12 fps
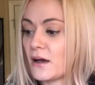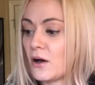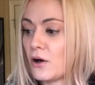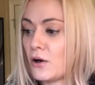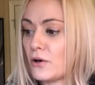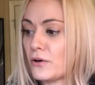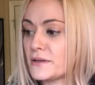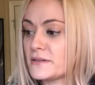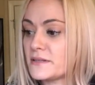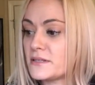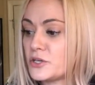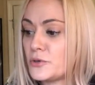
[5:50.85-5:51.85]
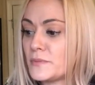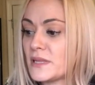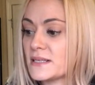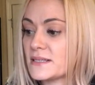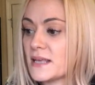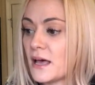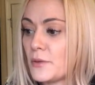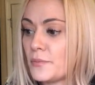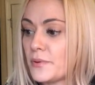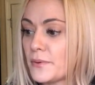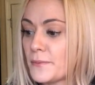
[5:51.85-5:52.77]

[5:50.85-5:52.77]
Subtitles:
I'll zoom this up.